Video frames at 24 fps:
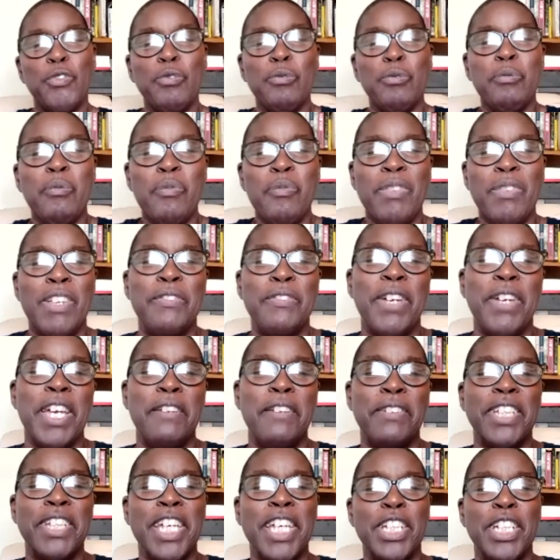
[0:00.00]
If I
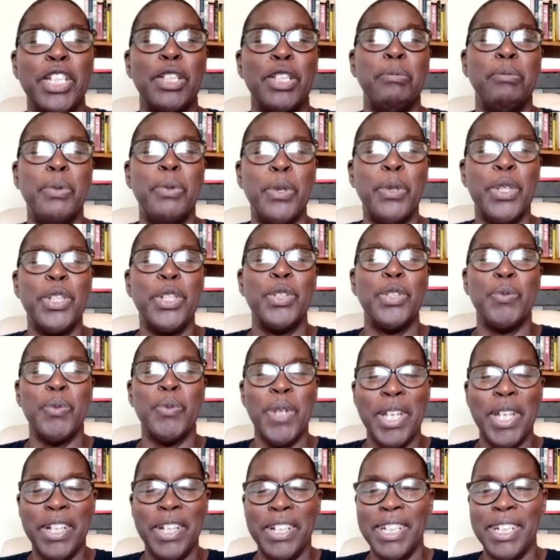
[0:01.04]
ever get to the point
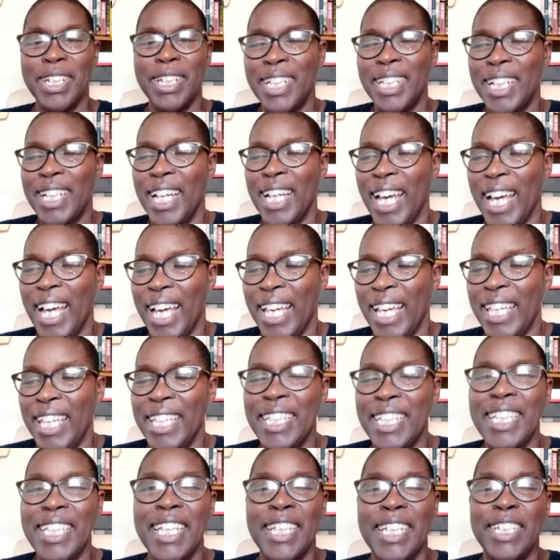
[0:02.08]
where I
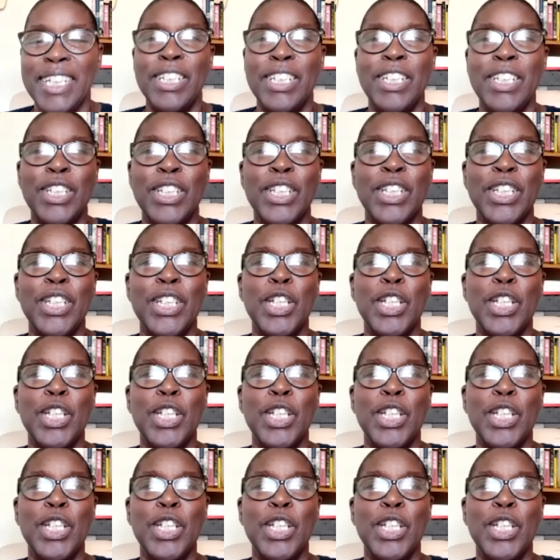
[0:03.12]
can